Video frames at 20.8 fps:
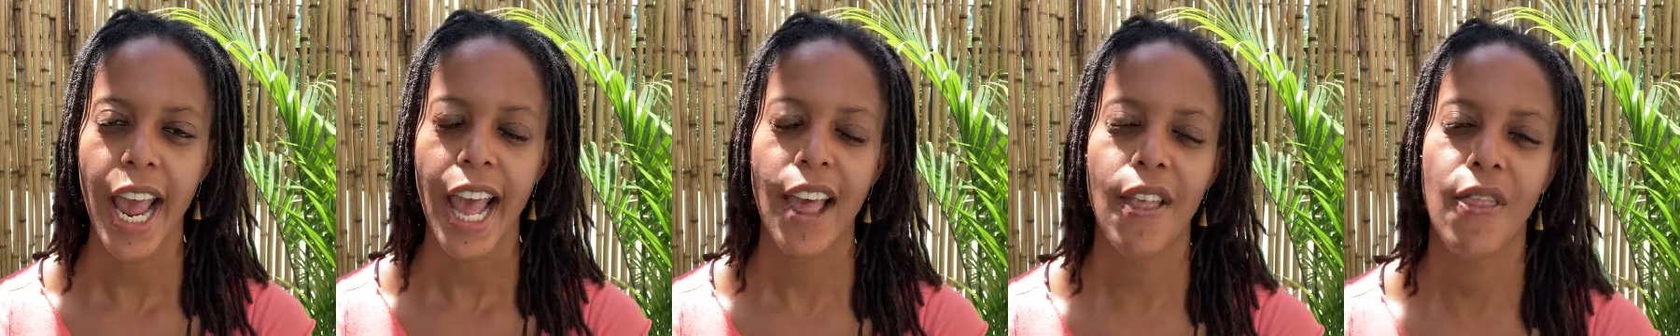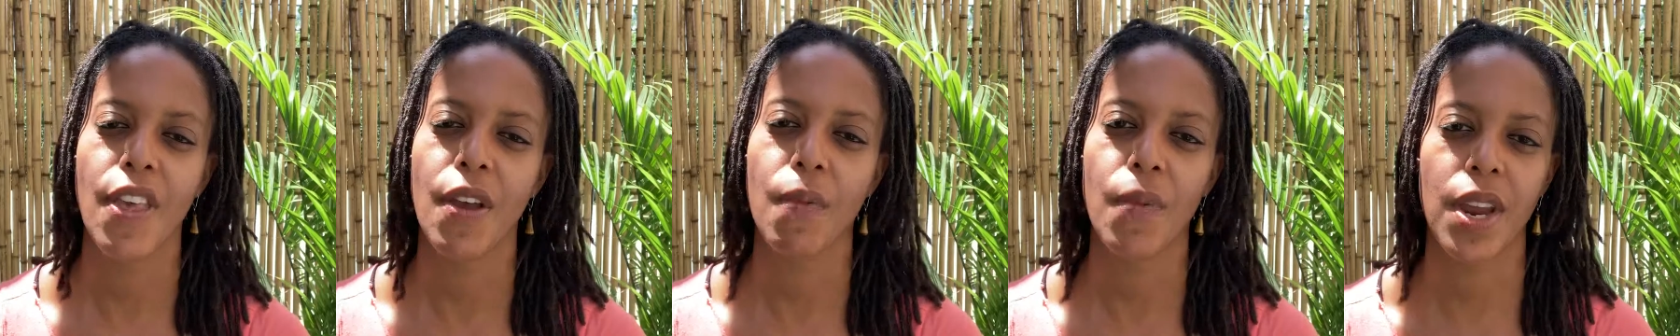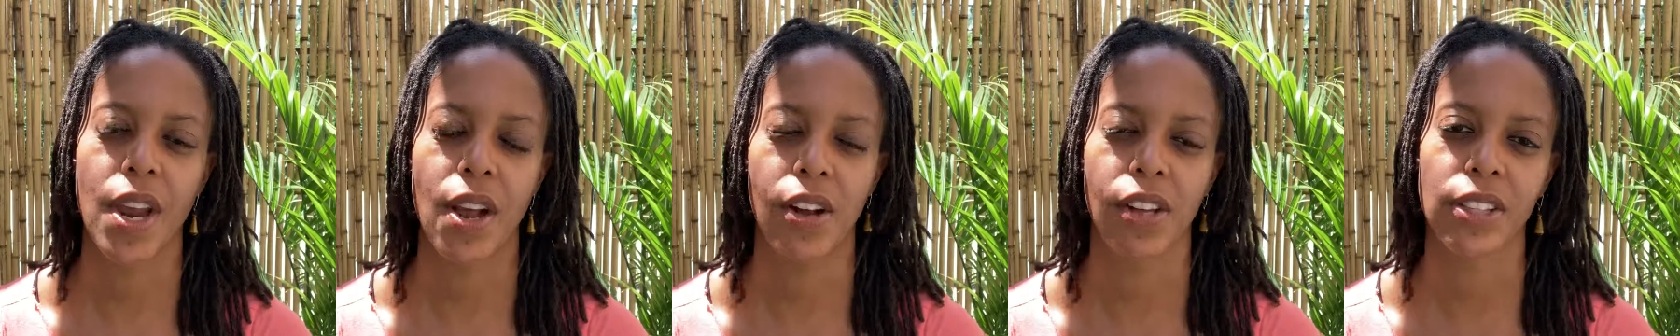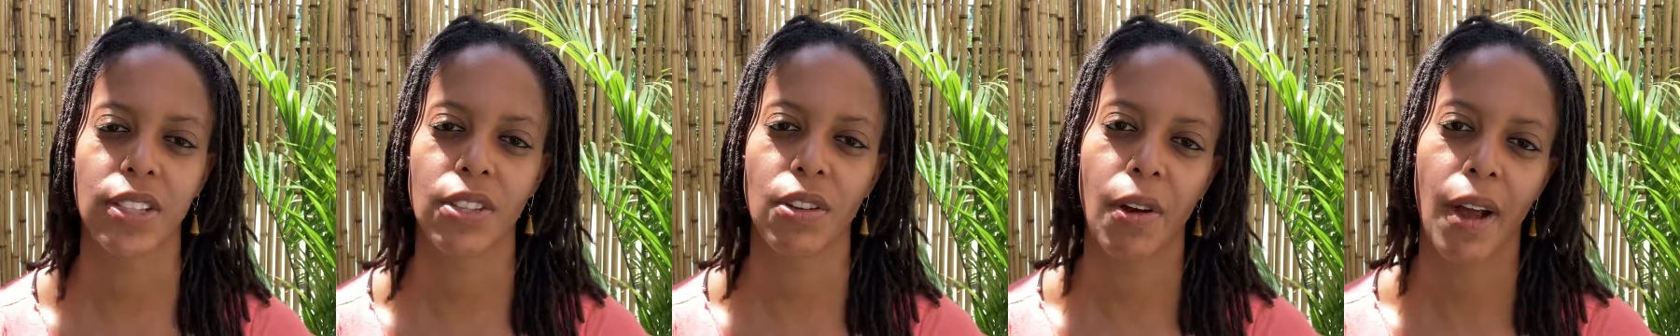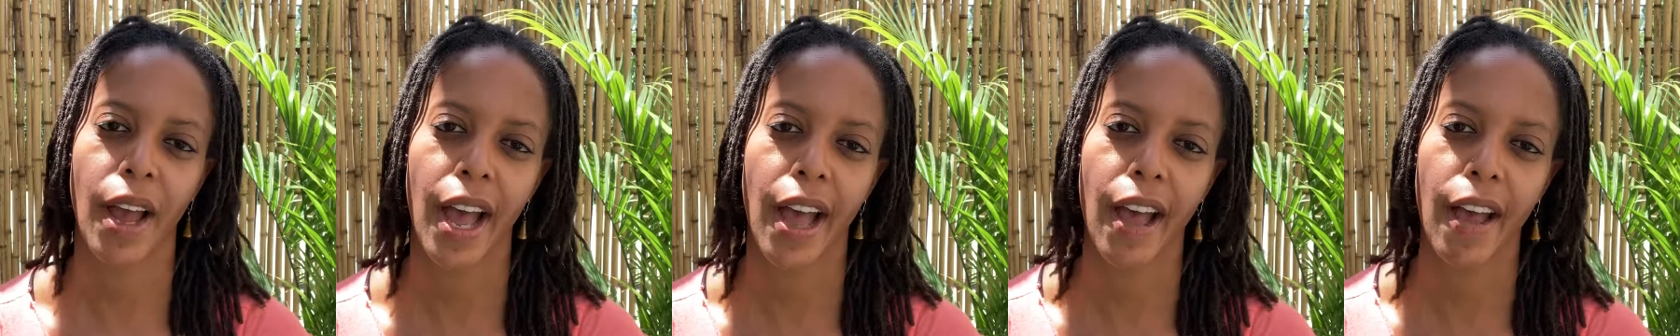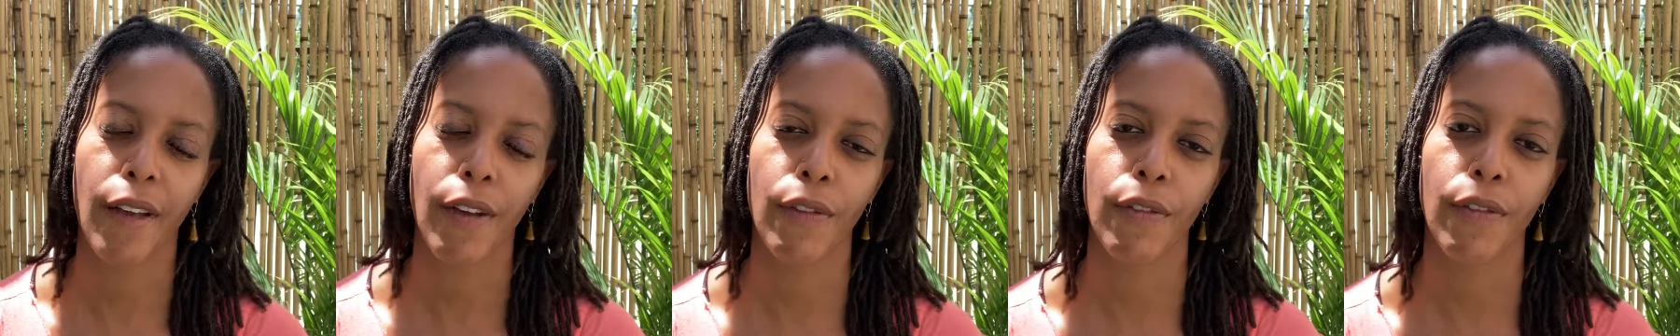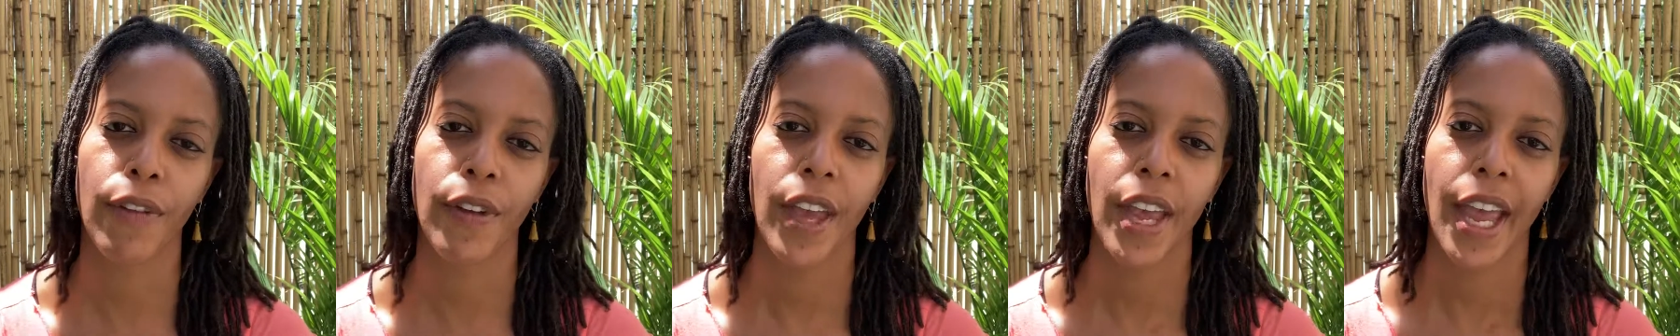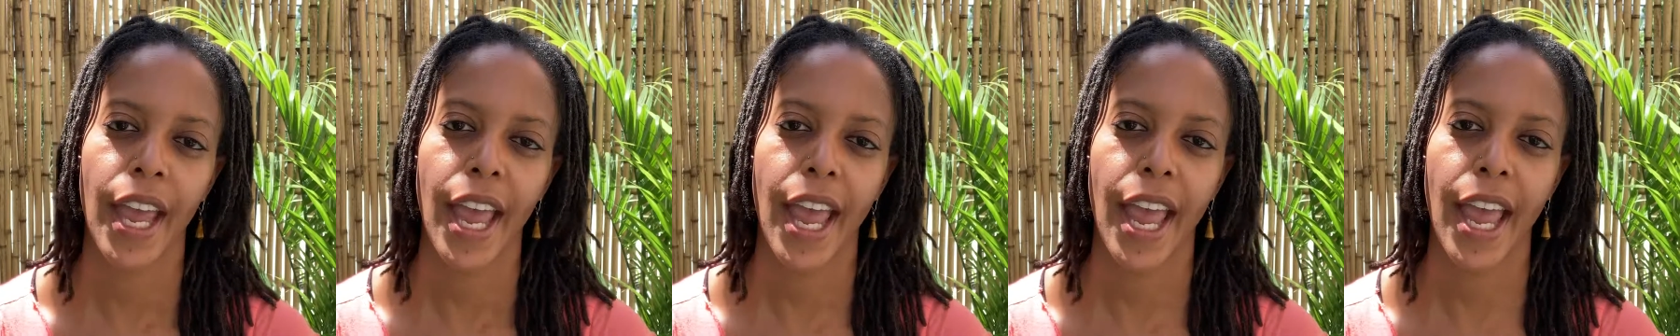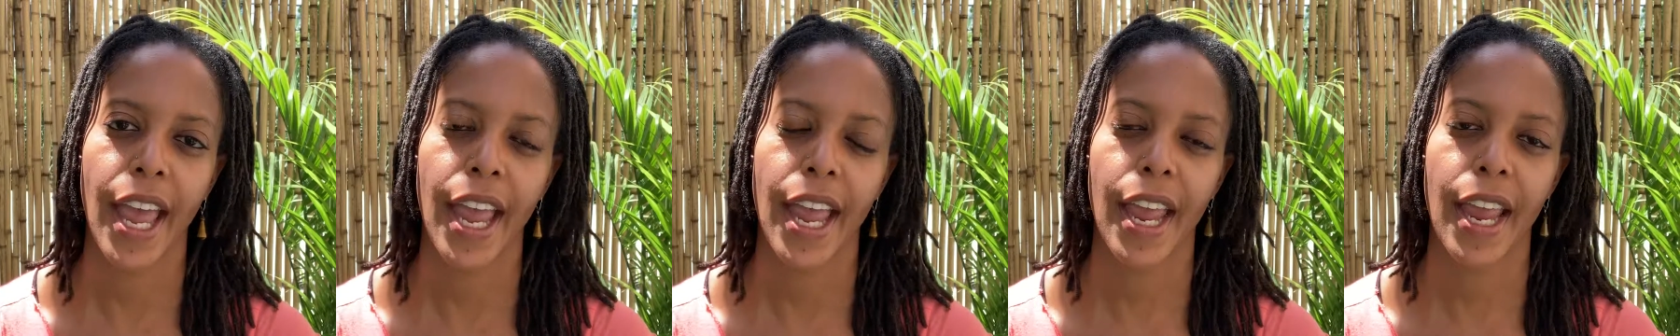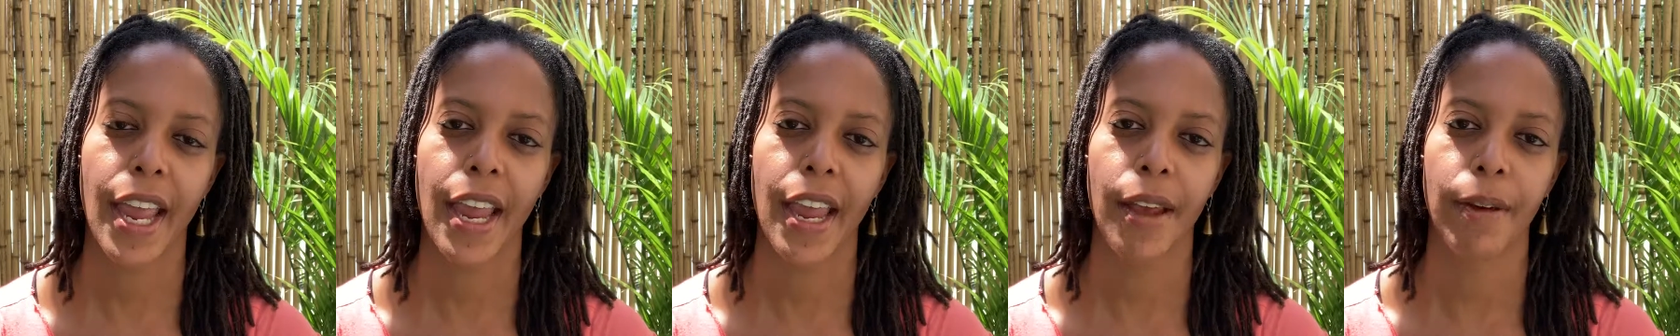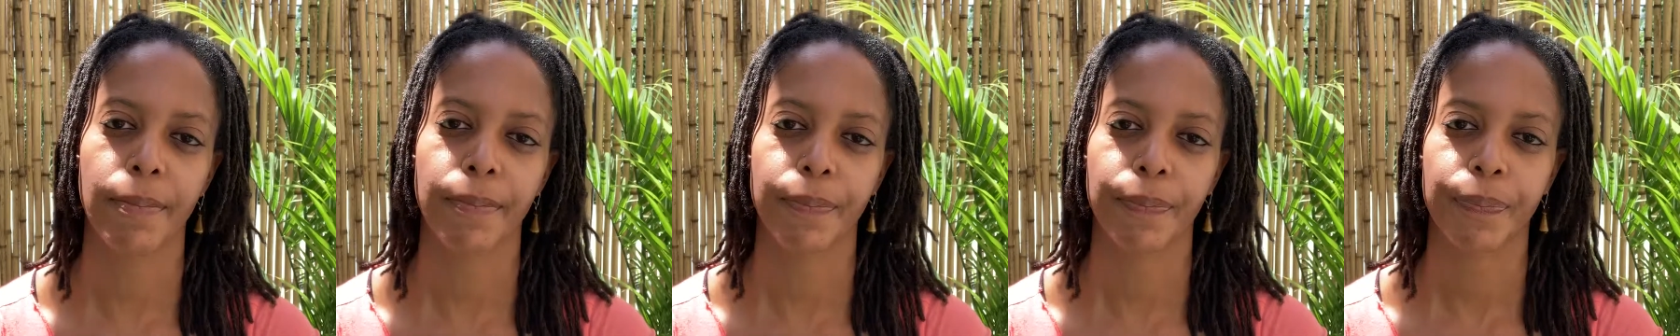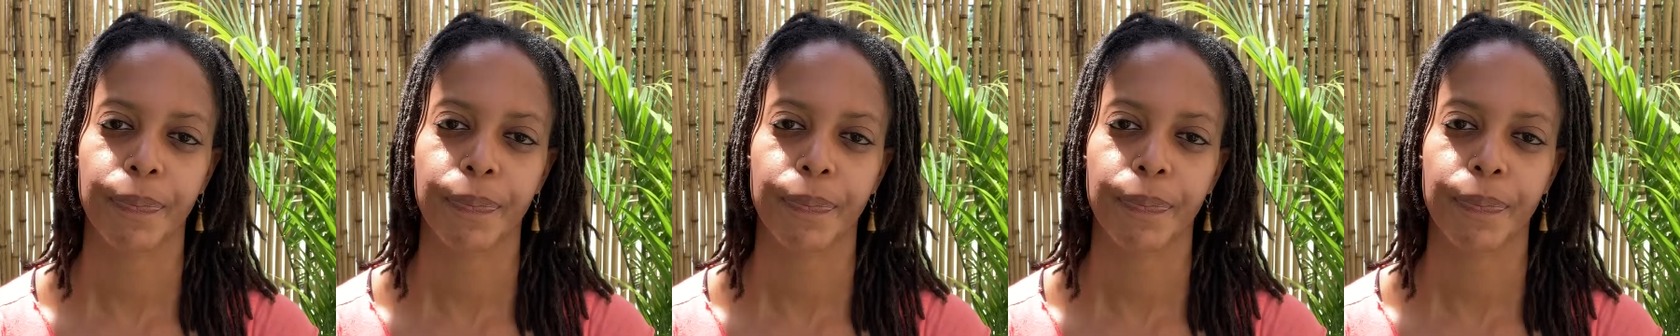And then we also have a